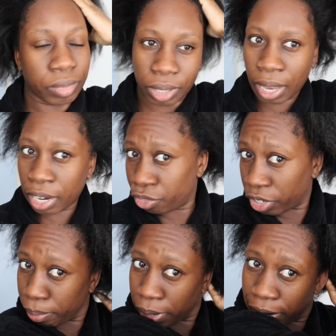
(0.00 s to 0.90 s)

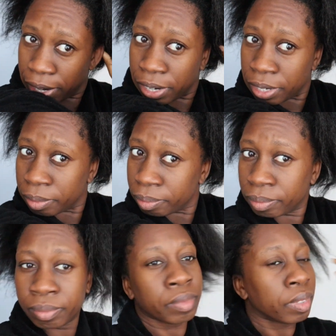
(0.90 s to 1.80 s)
hydrate my hair
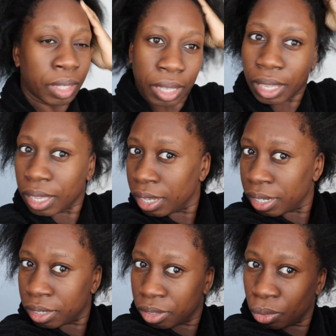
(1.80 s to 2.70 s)

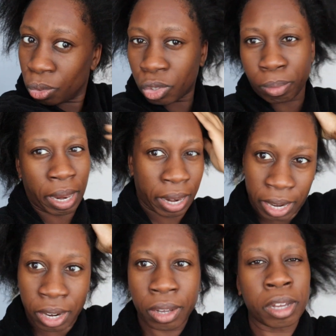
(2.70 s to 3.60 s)
and loosen my
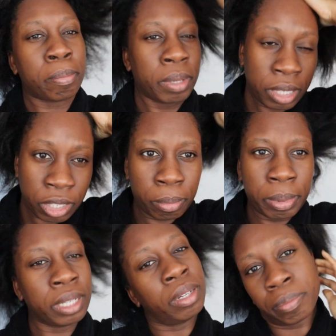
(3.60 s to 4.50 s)
hair up a little
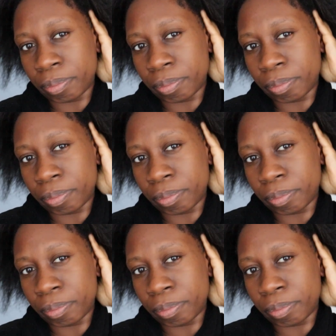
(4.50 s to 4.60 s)
bit.